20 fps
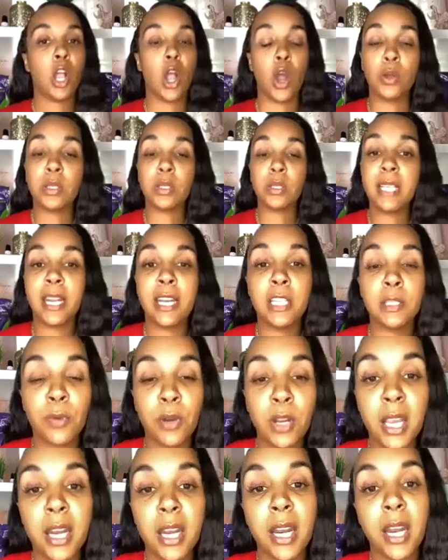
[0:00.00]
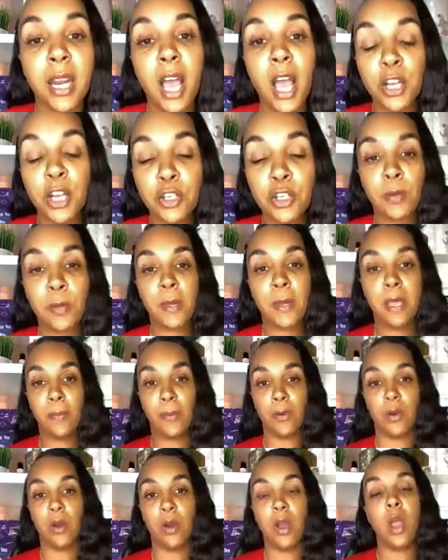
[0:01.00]
Coach said he's bringing in 100
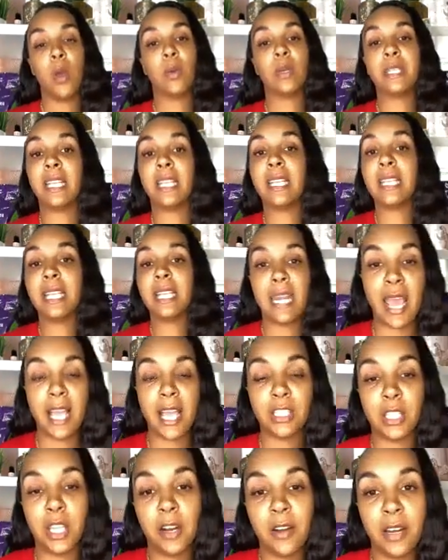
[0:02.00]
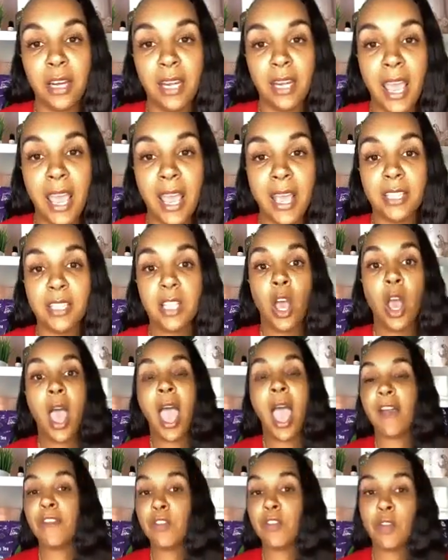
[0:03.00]
people within the next 30 days.
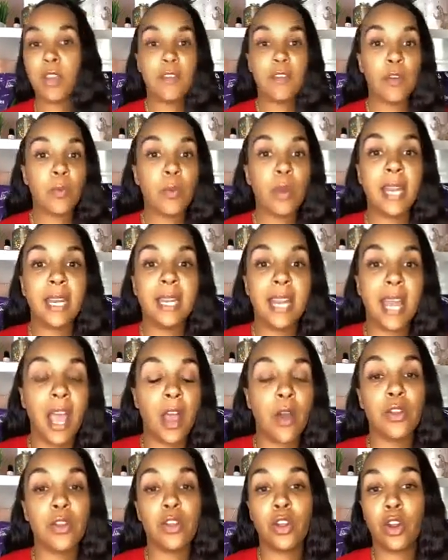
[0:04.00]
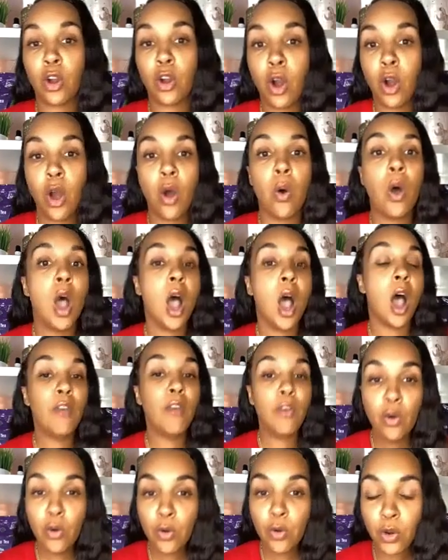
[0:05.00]
Have you even written down your goal
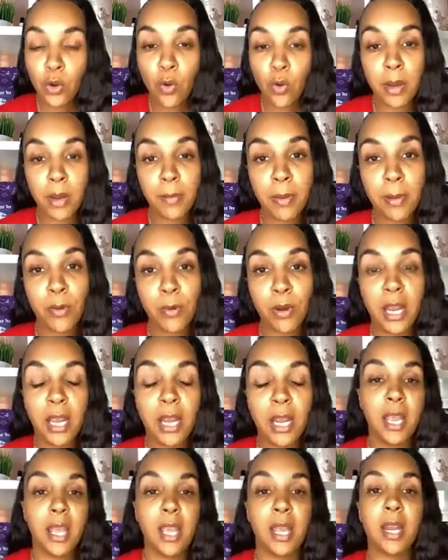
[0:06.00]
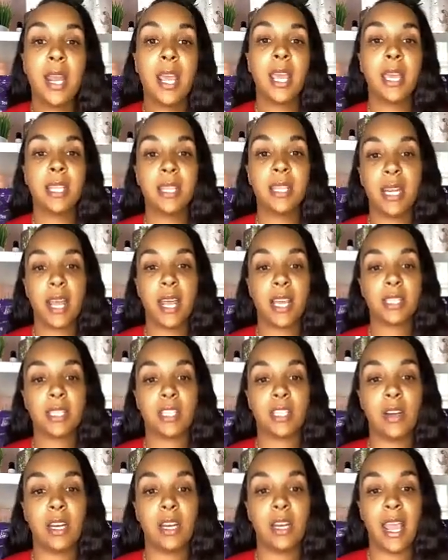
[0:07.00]
of who you're going to be bringing in the next
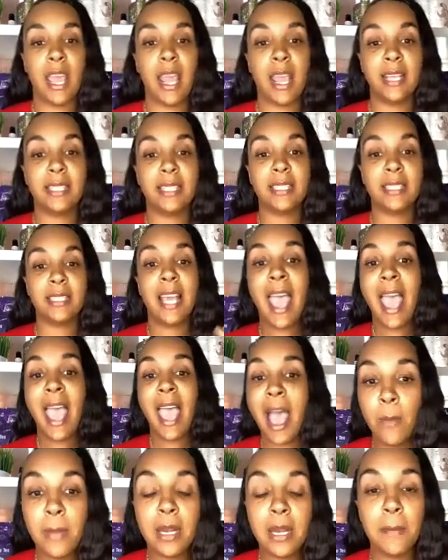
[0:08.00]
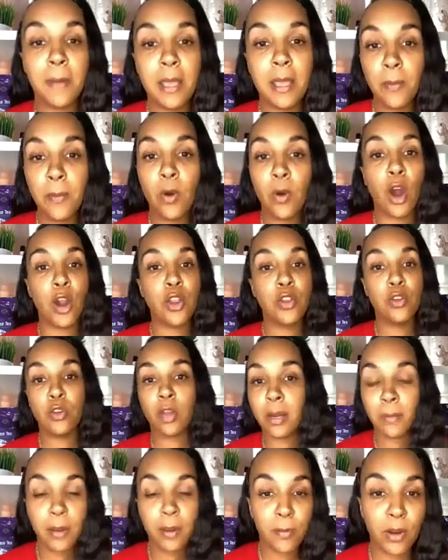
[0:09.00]
30 days? How many people are you
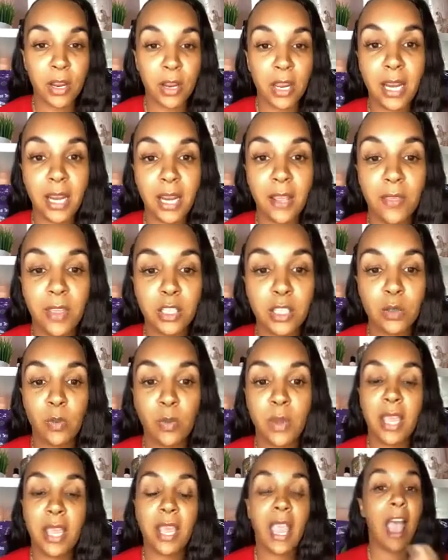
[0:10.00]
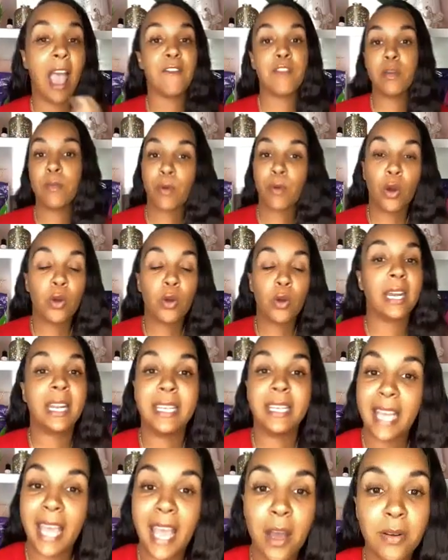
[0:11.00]
going to be bringing in this week? Have you broken it
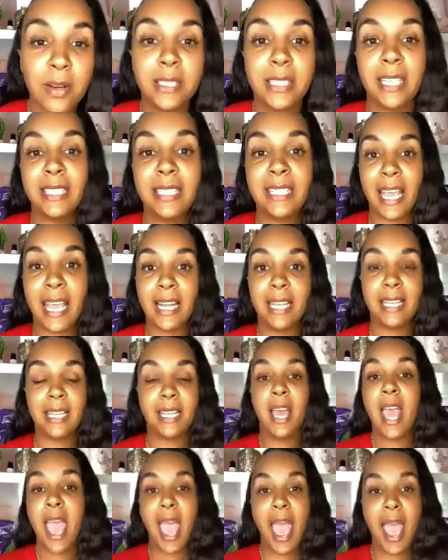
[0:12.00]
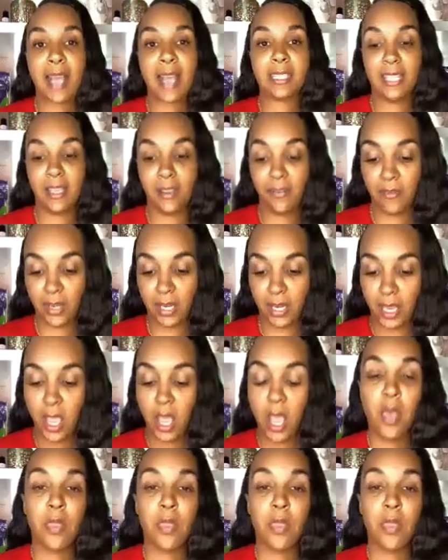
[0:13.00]
down into daily activity?